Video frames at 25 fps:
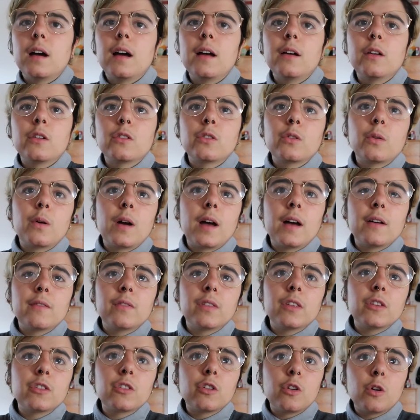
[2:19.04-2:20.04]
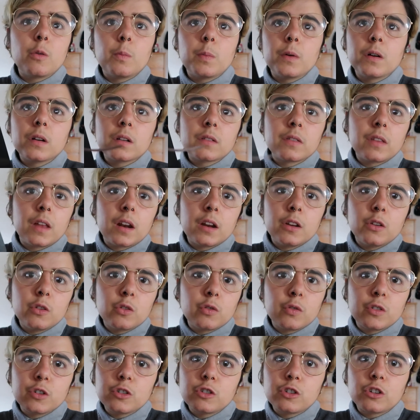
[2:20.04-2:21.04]
I also have this notebook that I use
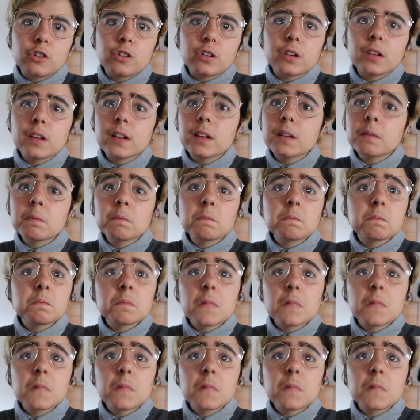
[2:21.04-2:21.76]
for journaling.